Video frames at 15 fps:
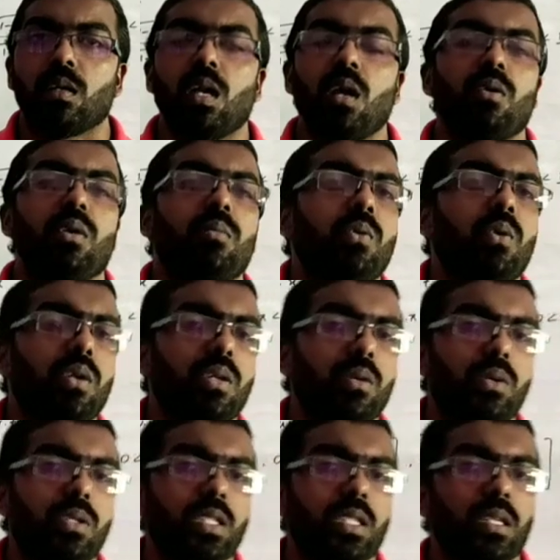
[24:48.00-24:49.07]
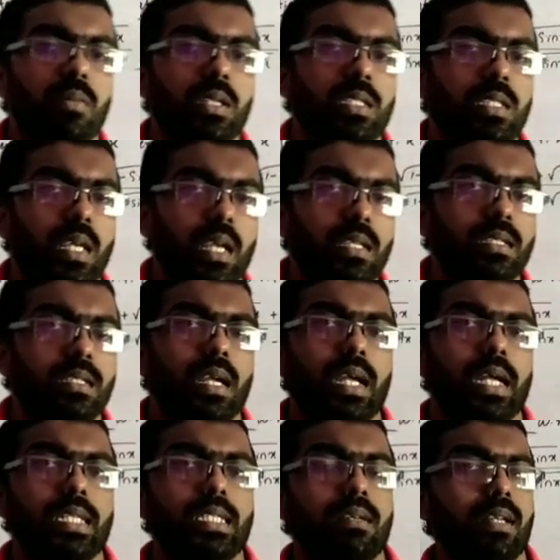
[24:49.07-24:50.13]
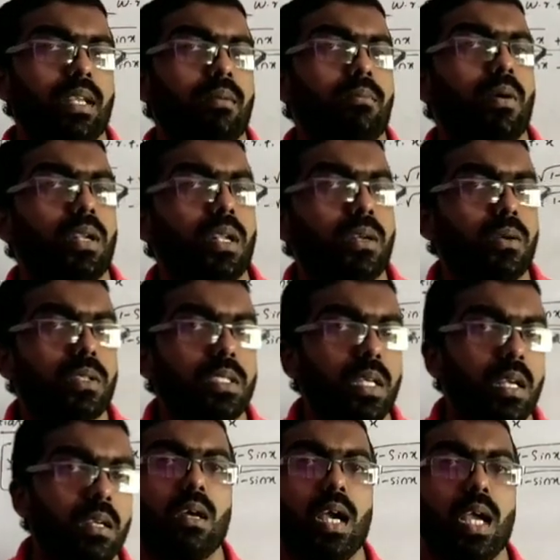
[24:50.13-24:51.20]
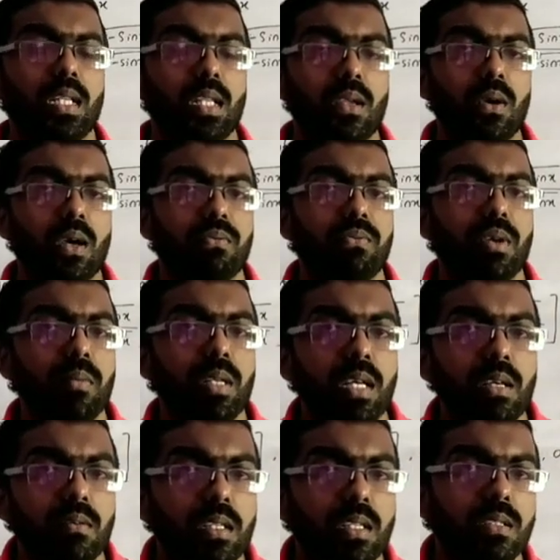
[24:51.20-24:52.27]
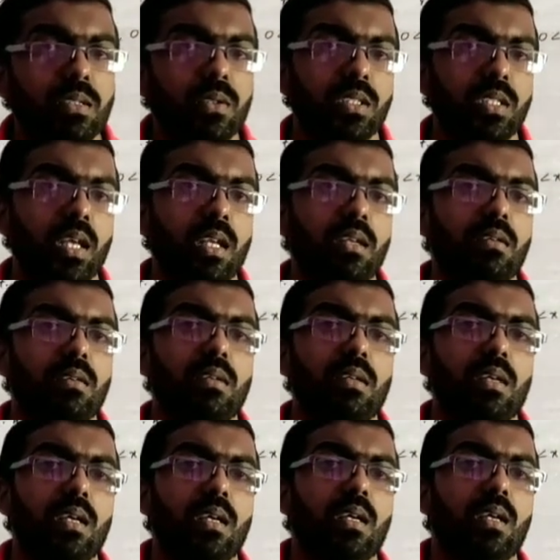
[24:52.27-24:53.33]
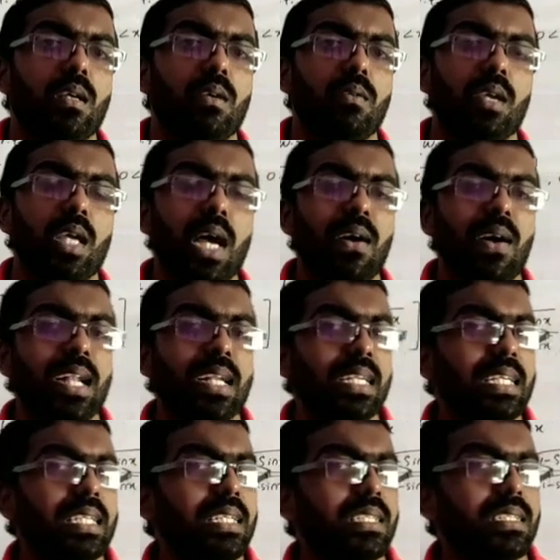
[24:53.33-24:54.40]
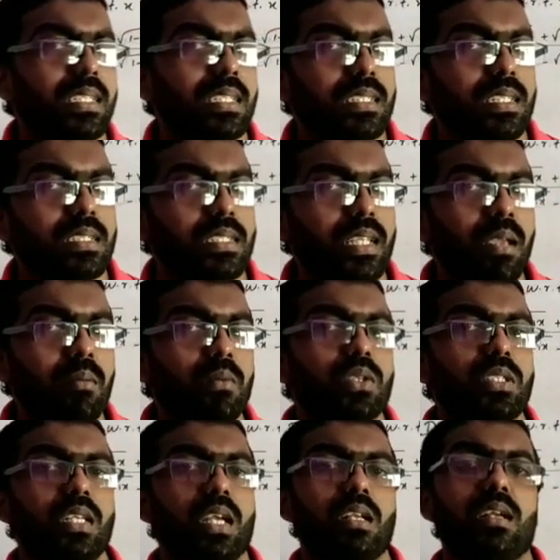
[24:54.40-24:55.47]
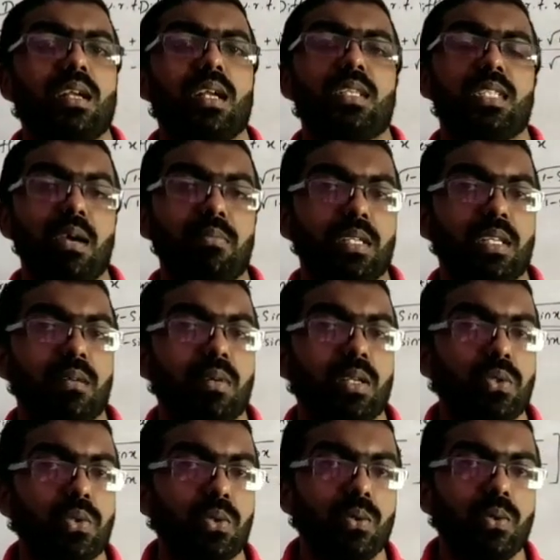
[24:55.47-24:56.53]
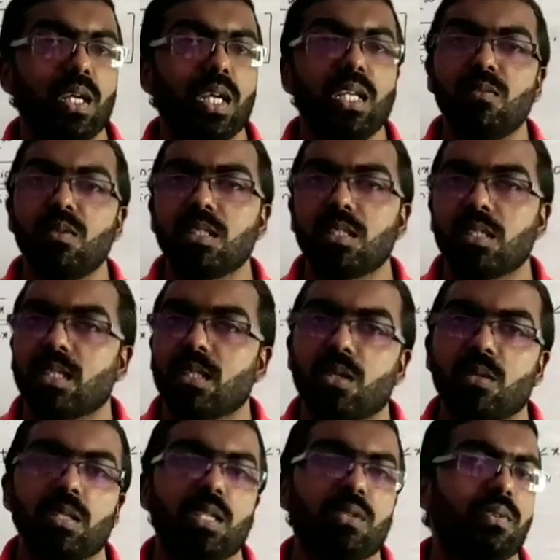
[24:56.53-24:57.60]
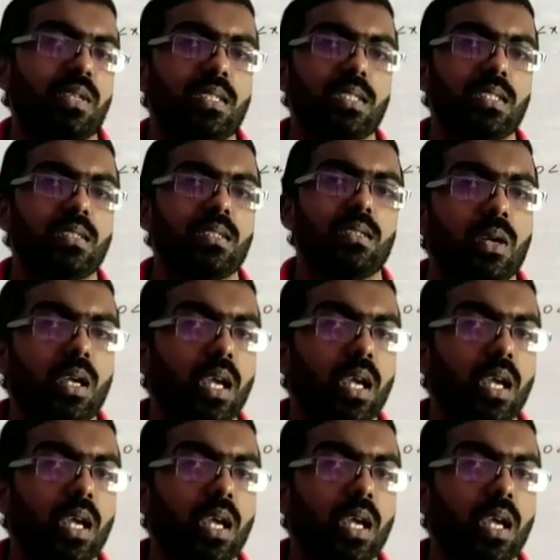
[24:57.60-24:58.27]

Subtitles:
Now we move on to question number 6. It's a very important question. I think you are familiar with this question. We have already discussed the same question in chapter number 2, inverse trigonometric functions.